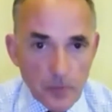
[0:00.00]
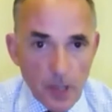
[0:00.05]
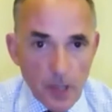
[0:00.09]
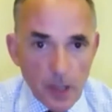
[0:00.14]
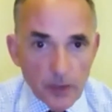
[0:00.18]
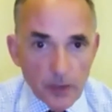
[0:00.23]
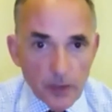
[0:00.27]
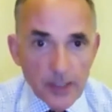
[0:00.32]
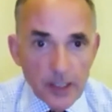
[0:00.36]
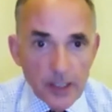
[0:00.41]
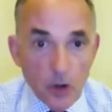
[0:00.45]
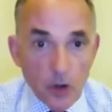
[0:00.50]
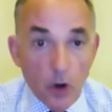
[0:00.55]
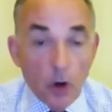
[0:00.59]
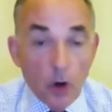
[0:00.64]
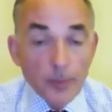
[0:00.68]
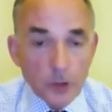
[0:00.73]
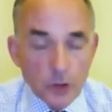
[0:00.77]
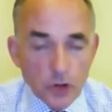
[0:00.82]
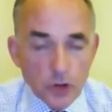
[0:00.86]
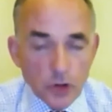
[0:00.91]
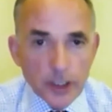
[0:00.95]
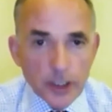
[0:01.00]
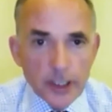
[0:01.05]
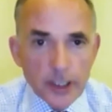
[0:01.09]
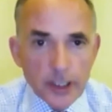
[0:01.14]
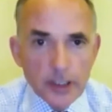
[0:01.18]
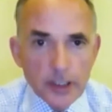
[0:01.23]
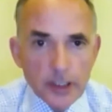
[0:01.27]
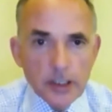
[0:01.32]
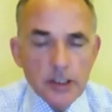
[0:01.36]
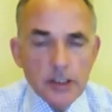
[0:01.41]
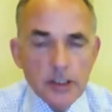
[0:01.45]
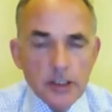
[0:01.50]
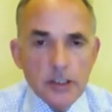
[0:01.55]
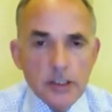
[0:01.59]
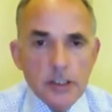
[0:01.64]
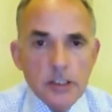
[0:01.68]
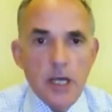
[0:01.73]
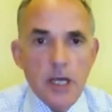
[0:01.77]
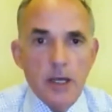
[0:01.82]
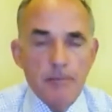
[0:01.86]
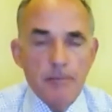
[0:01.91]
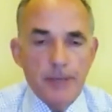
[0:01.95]
the commentary that's
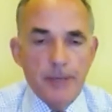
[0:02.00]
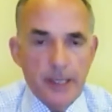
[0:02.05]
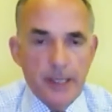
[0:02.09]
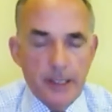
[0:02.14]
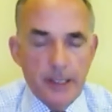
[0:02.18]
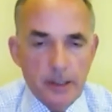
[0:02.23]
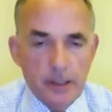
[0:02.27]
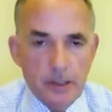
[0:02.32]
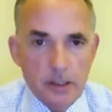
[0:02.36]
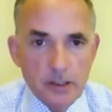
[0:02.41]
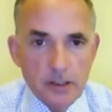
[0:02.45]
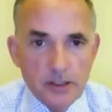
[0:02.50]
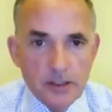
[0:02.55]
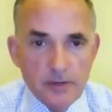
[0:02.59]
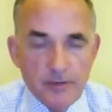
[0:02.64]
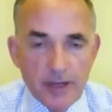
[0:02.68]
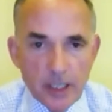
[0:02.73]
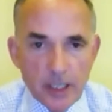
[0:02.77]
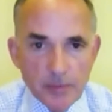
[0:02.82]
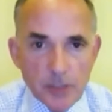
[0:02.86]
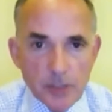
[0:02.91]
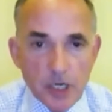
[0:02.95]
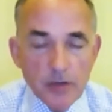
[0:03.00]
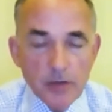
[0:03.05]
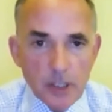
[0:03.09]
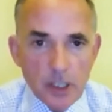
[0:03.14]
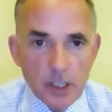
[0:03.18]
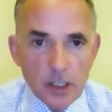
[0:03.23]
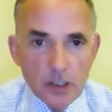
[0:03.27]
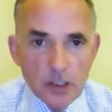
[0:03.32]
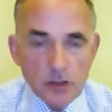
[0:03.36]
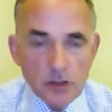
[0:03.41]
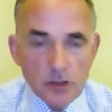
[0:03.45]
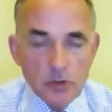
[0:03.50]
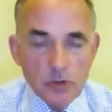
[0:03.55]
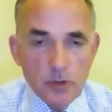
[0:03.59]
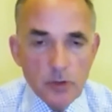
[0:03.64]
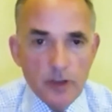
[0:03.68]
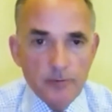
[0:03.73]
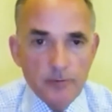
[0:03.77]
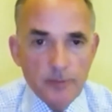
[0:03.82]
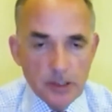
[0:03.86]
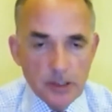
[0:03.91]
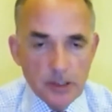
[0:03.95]
been developed over the last 12
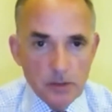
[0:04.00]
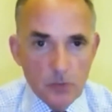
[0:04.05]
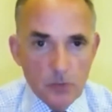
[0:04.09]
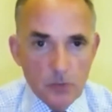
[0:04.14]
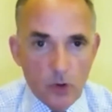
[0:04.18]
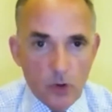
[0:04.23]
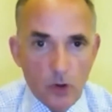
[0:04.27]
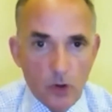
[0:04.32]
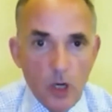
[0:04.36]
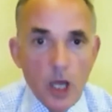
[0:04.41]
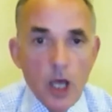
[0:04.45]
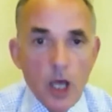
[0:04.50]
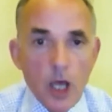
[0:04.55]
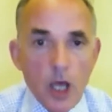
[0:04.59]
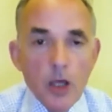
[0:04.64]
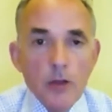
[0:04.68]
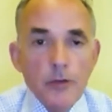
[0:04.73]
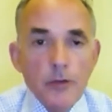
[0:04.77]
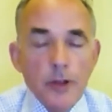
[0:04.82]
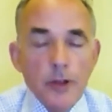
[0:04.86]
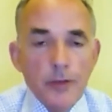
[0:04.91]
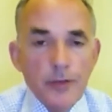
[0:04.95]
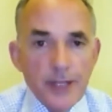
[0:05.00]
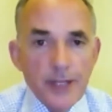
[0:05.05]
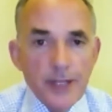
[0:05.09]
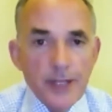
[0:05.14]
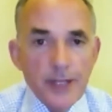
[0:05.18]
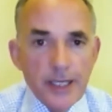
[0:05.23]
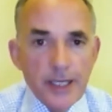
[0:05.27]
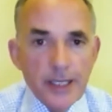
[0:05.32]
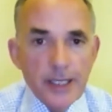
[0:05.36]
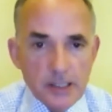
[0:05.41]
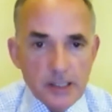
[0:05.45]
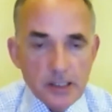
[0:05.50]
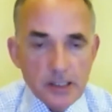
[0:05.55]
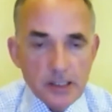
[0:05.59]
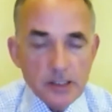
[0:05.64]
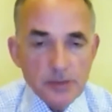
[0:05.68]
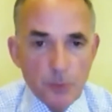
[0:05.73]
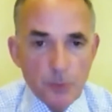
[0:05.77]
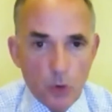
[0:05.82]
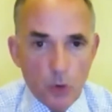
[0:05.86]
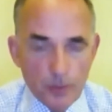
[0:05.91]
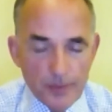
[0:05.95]
months and more that these
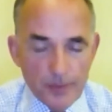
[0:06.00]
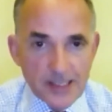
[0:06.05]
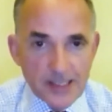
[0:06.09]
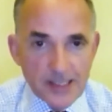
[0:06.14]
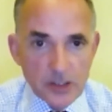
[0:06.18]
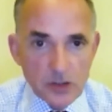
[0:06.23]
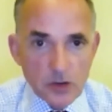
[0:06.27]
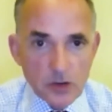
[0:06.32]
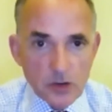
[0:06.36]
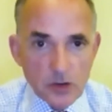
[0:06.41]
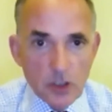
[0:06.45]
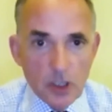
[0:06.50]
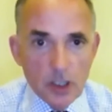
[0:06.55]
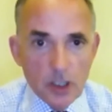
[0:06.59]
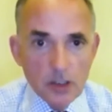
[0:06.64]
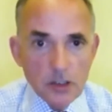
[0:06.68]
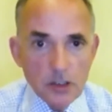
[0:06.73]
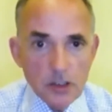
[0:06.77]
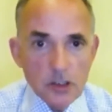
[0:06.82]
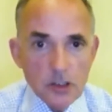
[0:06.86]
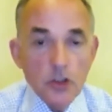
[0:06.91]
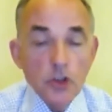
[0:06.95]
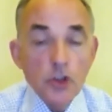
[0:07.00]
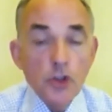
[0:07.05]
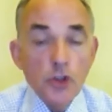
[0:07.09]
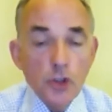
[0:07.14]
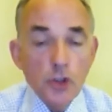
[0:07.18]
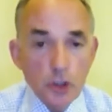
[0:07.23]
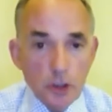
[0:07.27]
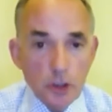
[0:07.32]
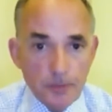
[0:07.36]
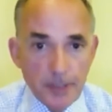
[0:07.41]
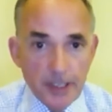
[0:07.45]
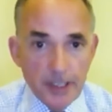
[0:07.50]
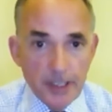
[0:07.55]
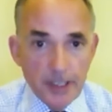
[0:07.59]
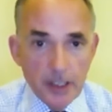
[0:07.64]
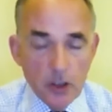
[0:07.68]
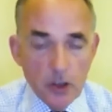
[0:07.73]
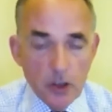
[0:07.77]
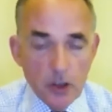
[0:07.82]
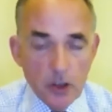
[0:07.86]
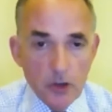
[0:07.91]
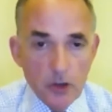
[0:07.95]
small business grants should be
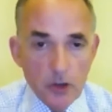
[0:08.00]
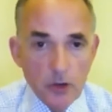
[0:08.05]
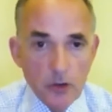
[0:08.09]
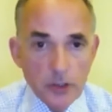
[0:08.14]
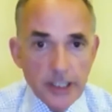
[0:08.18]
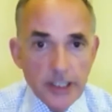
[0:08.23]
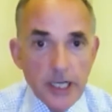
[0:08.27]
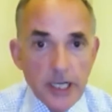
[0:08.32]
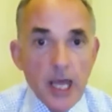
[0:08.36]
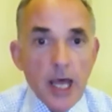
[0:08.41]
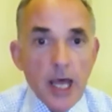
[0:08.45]
included